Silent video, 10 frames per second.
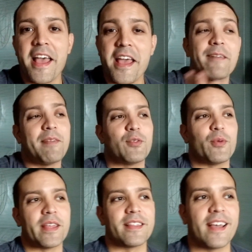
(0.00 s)
in
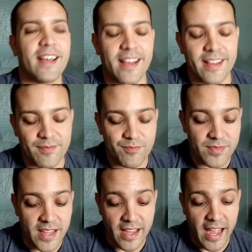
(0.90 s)
between the
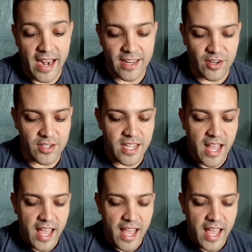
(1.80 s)
characters.